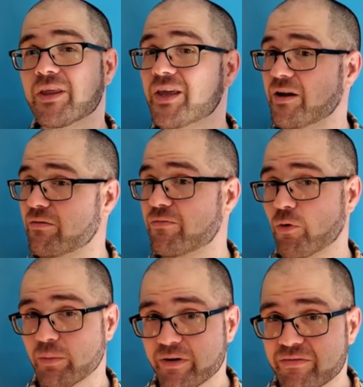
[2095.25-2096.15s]
can
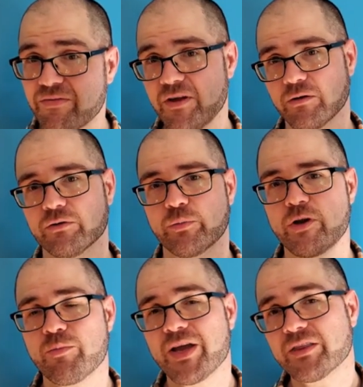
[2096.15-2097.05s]
form a field
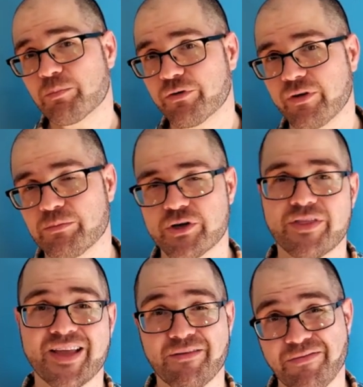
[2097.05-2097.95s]
when you make the
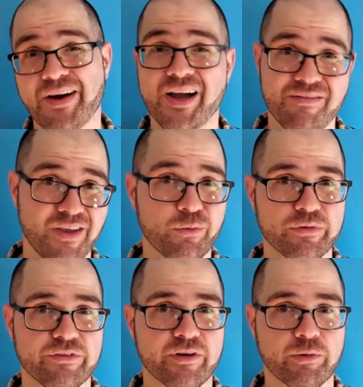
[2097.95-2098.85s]
presumption that 5
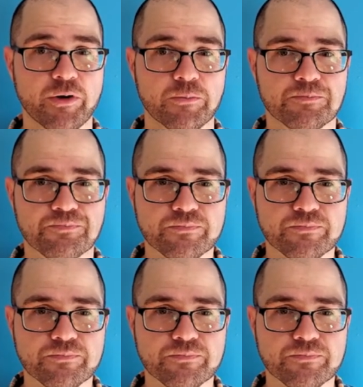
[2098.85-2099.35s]
equals 0.